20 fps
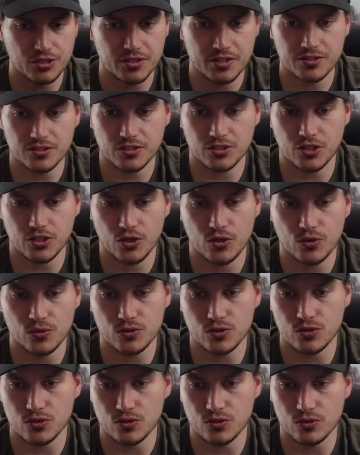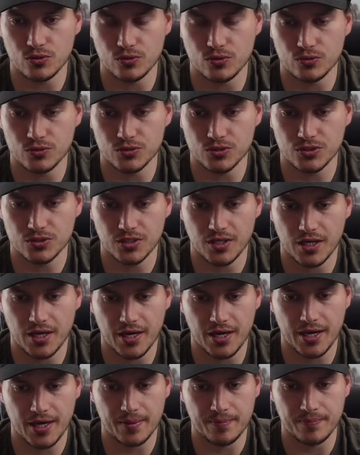just need to go use
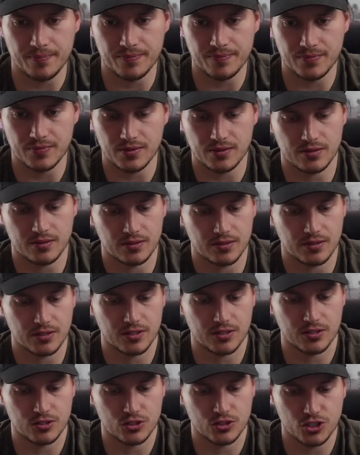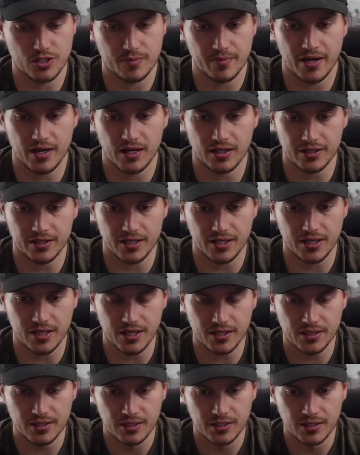Gmail
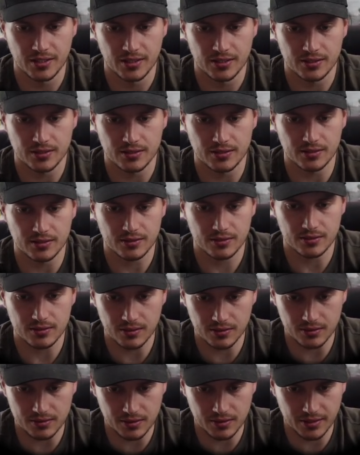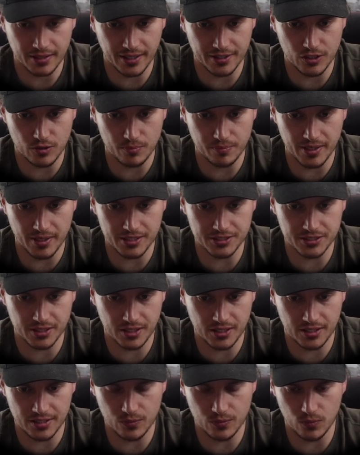here. And you
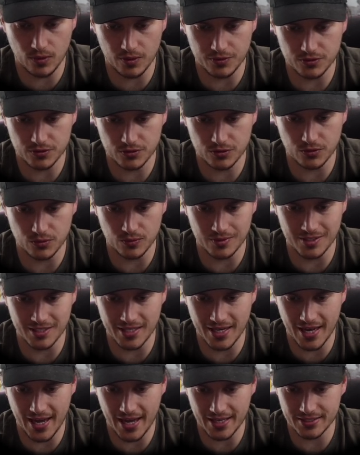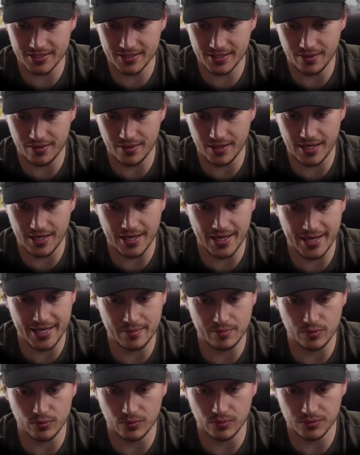basically want to get the
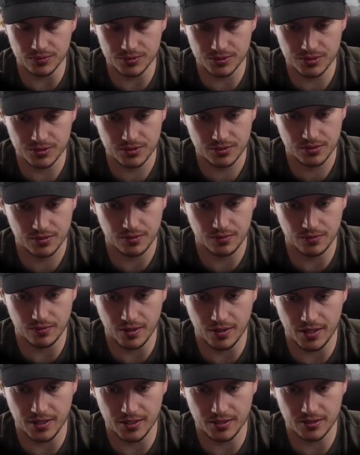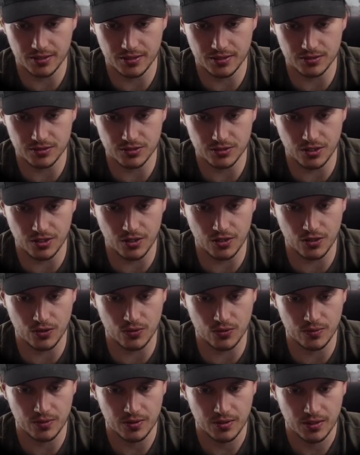labels, right? And
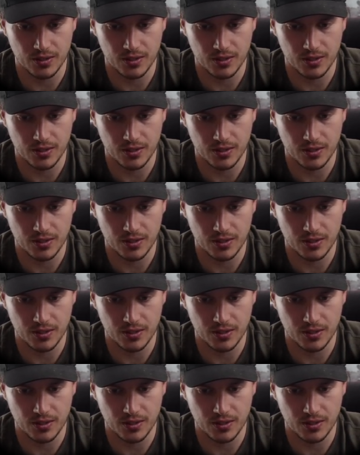so